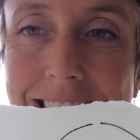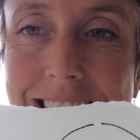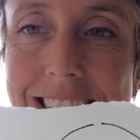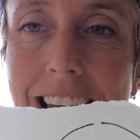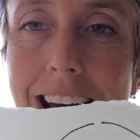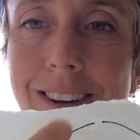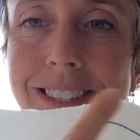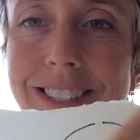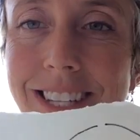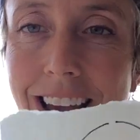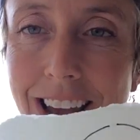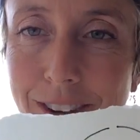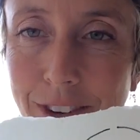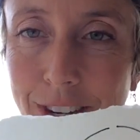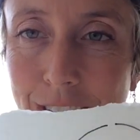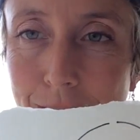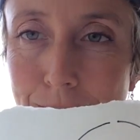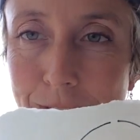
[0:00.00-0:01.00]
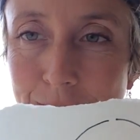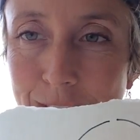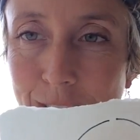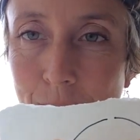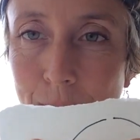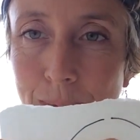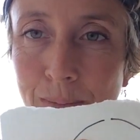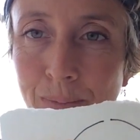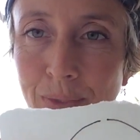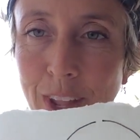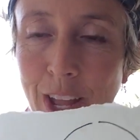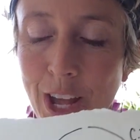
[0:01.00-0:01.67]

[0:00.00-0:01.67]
It's outside of your comfort zone.